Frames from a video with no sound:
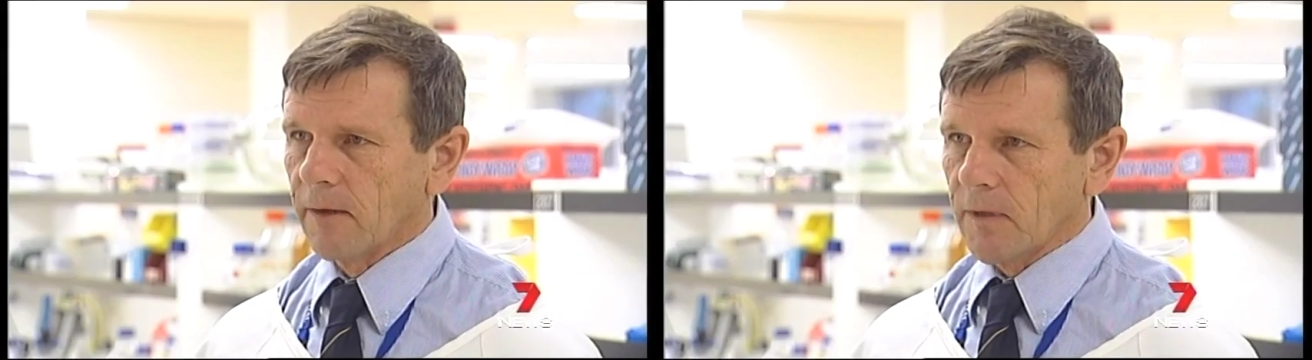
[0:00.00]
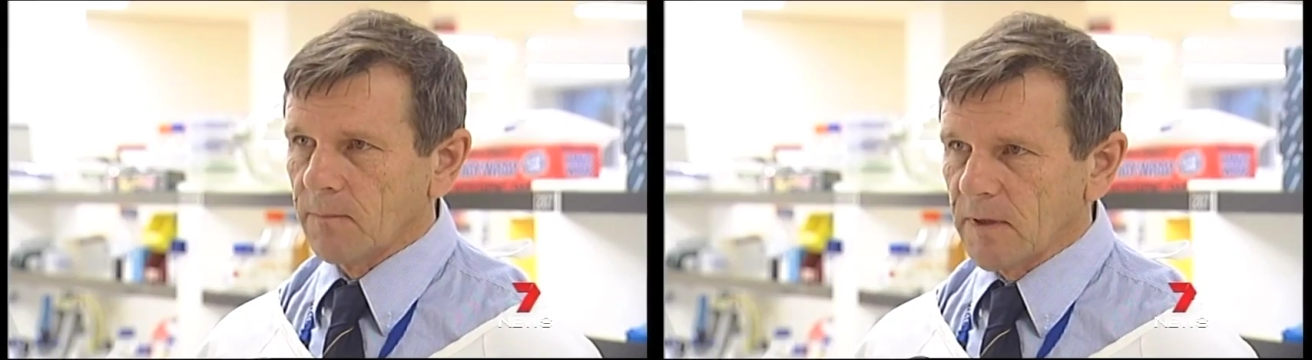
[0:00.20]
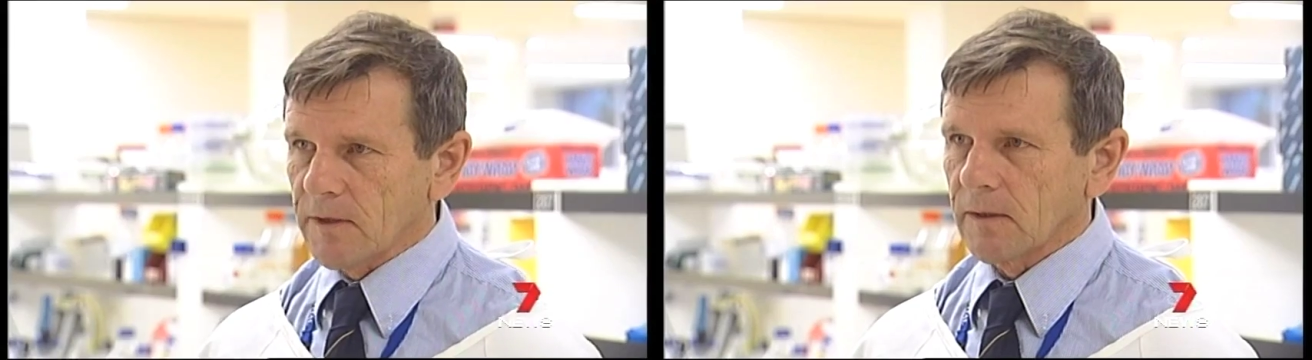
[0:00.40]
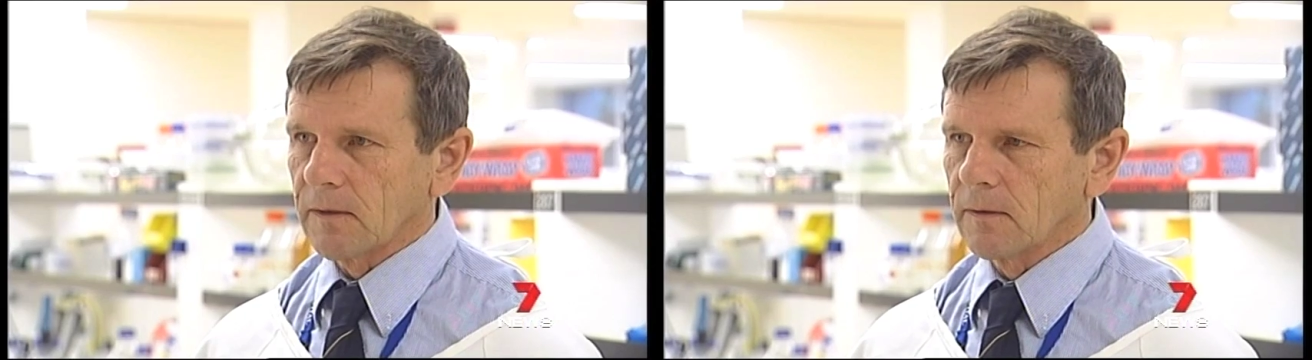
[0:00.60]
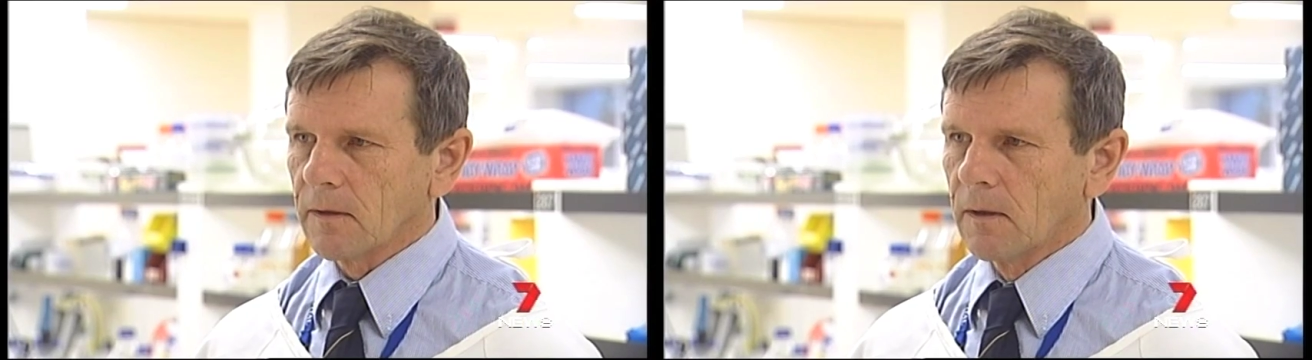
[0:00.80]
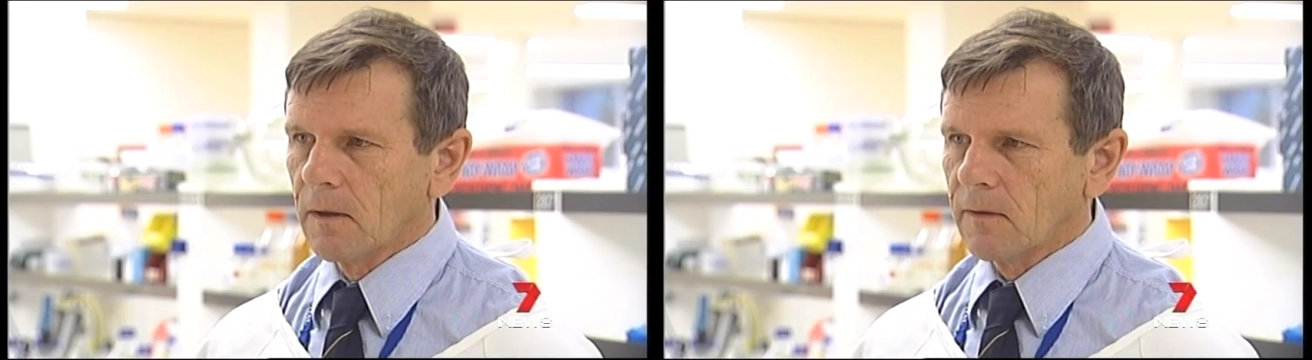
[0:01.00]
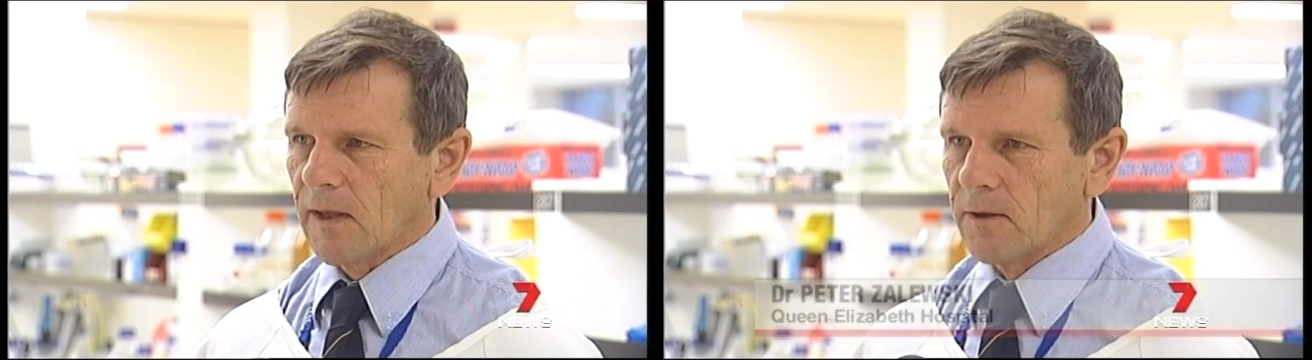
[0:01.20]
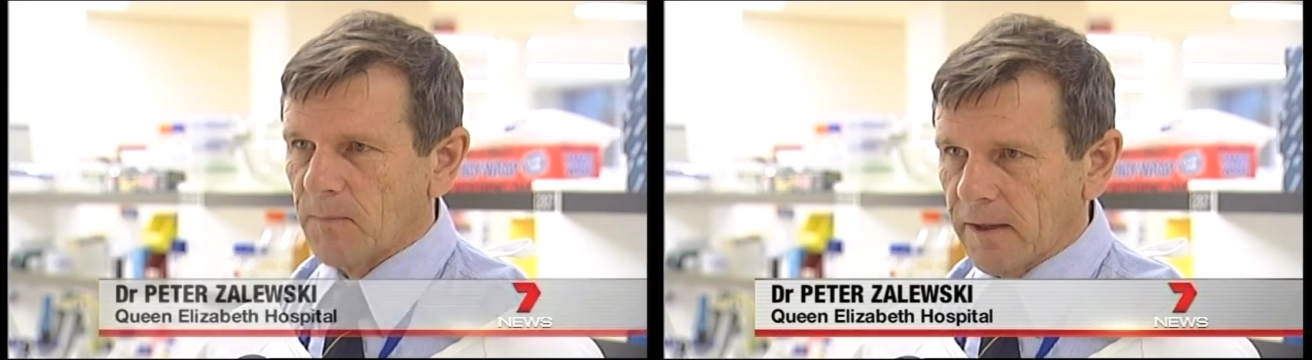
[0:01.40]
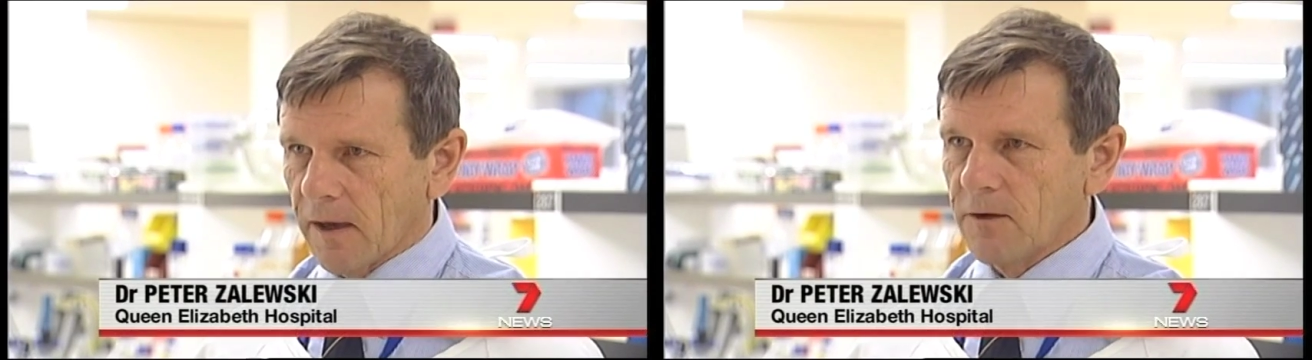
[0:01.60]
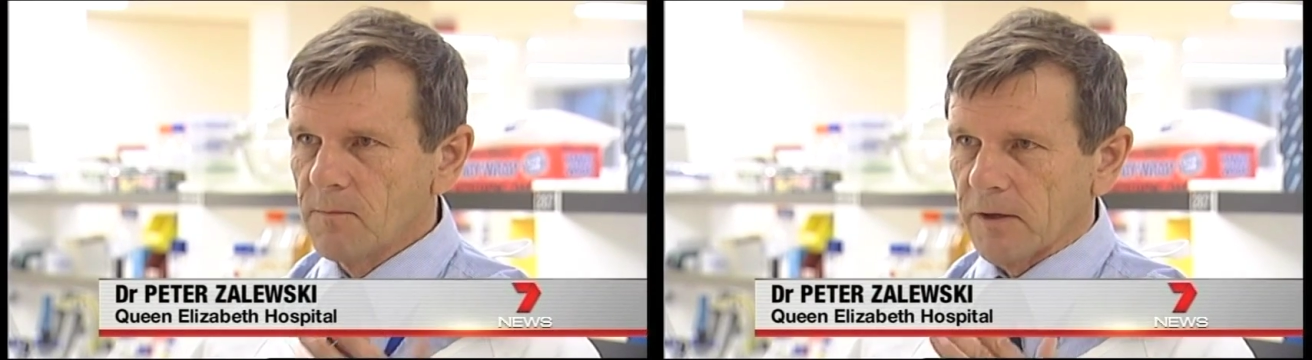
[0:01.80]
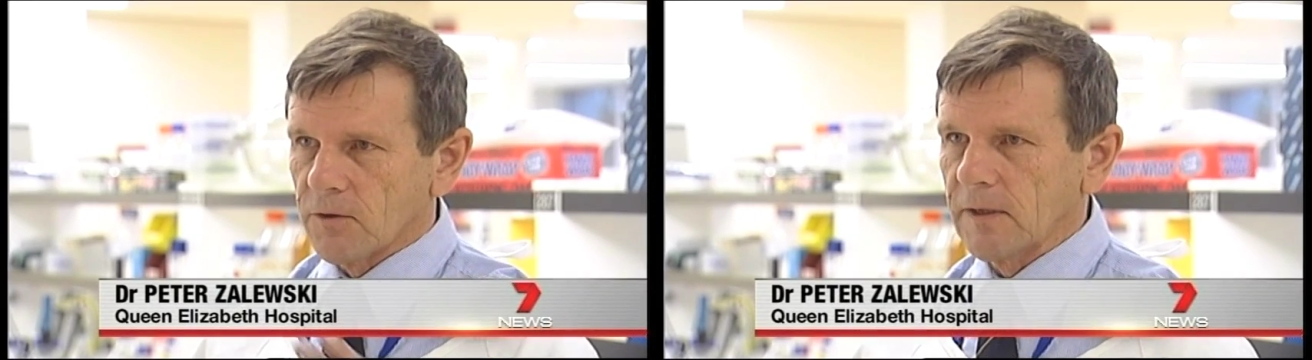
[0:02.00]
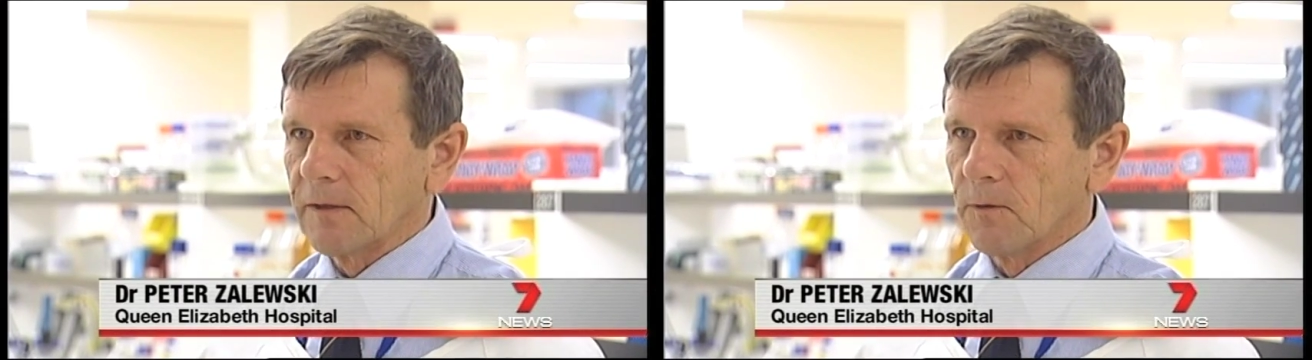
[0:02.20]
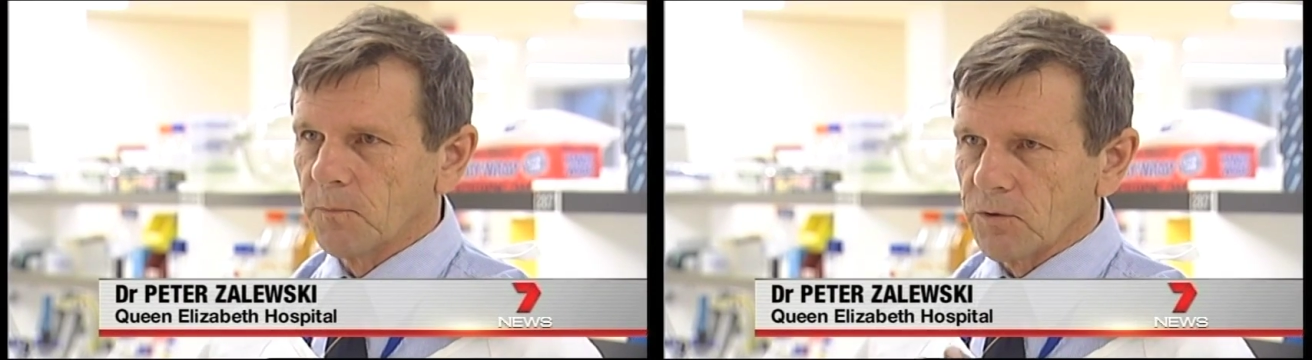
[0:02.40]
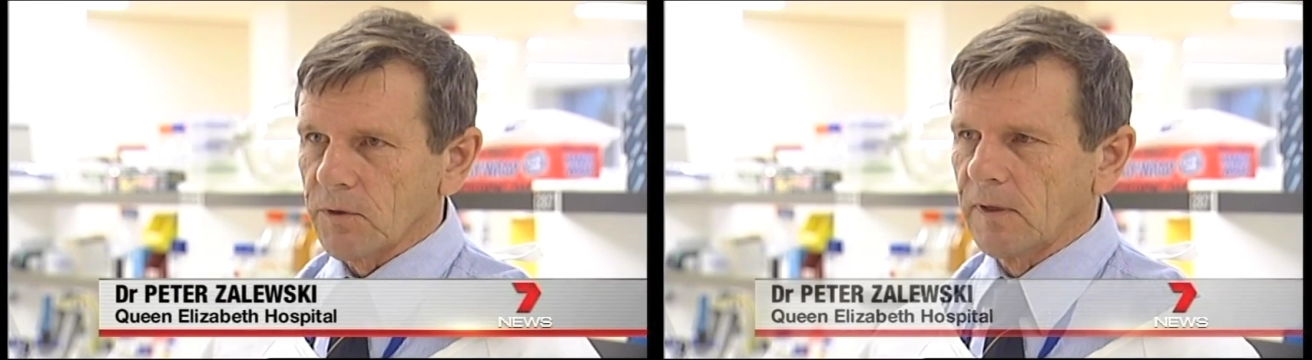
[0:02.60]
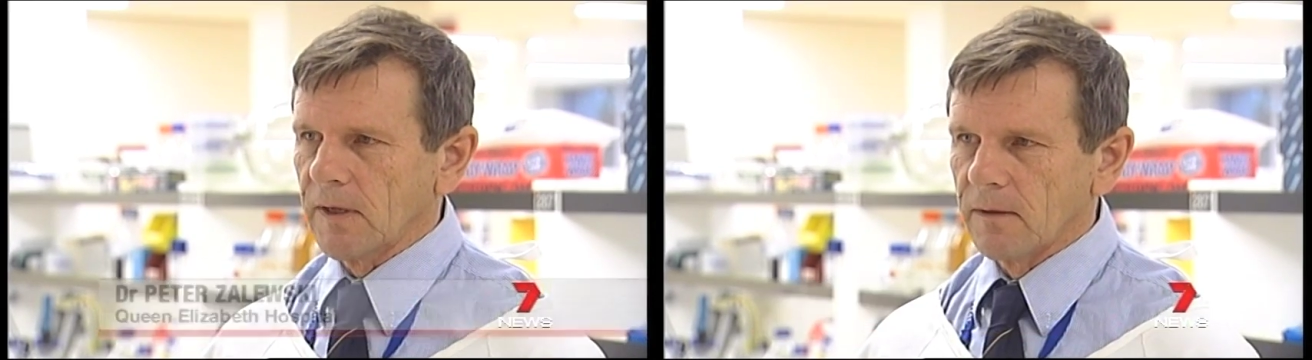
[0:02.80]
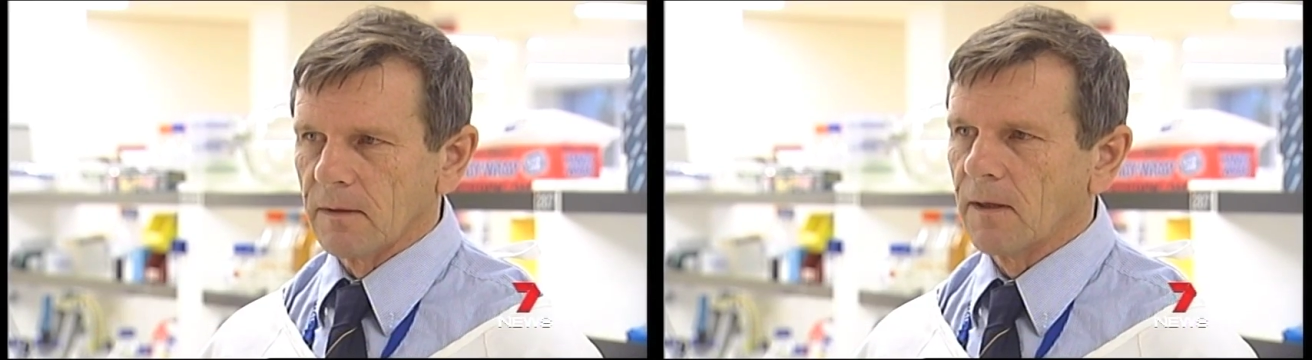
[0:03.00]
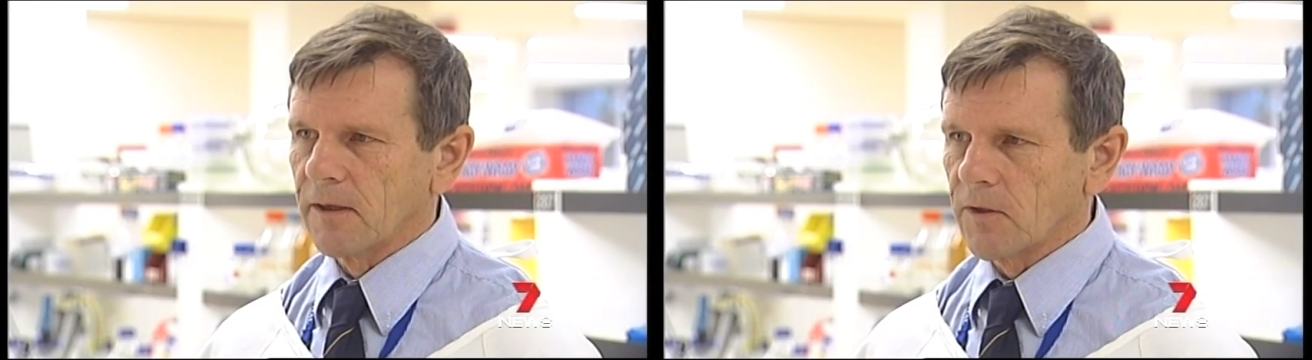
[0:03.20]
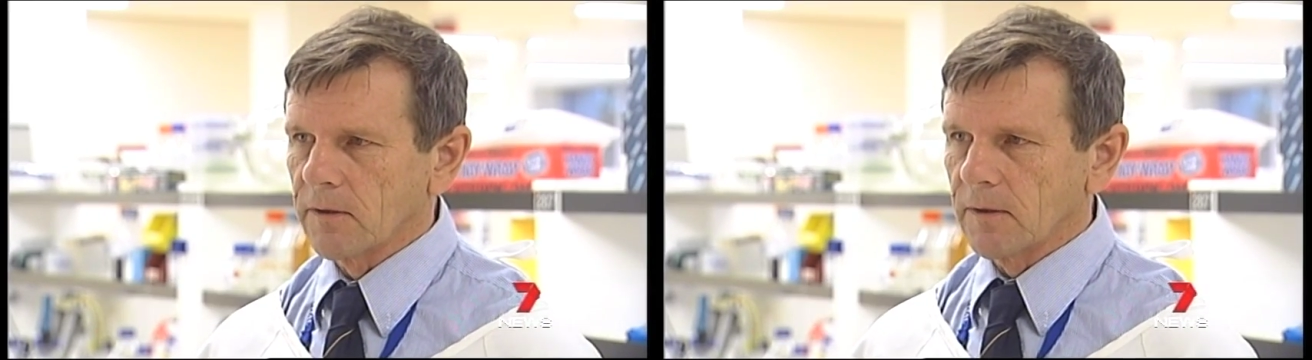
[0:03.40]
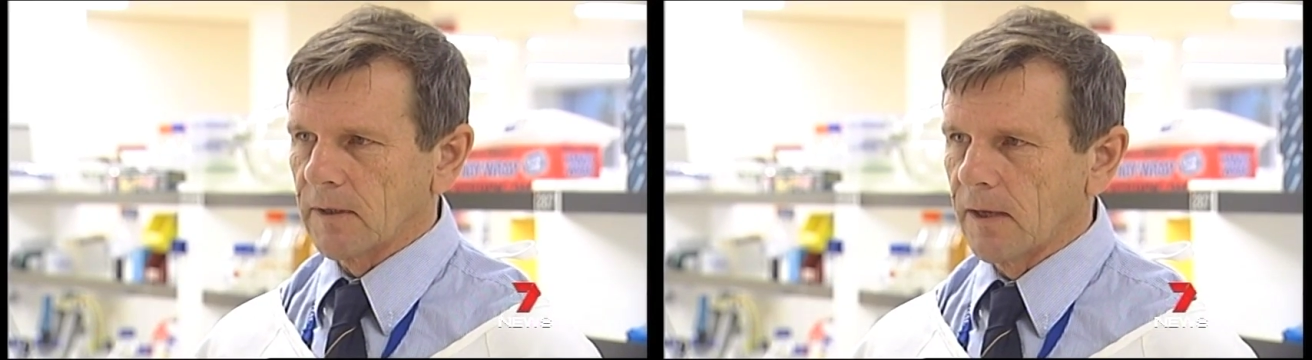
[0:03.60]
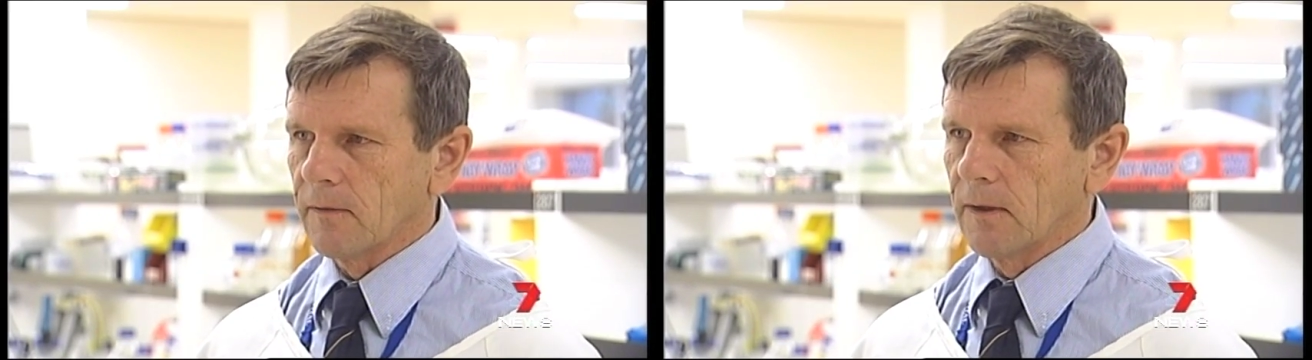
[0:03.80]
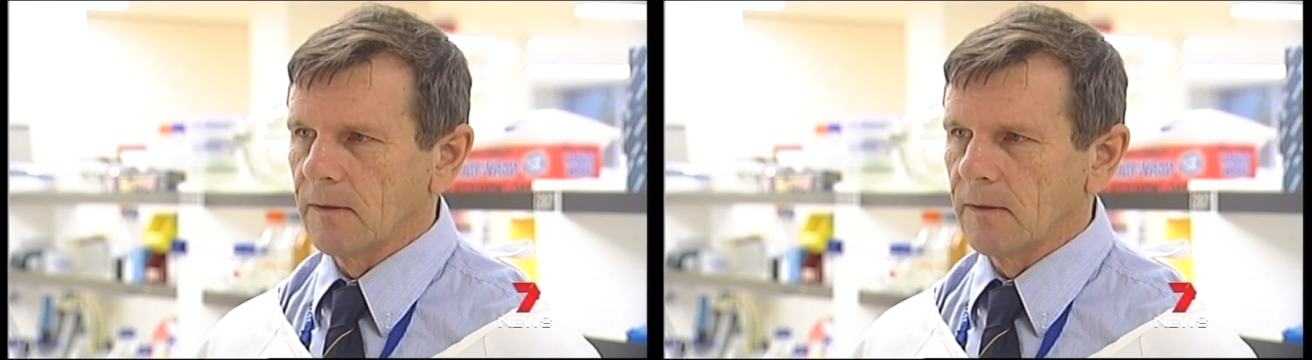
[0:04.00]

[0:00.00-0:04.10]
If they're missing, then no matter how much zinc you're pushing in, it's not going to get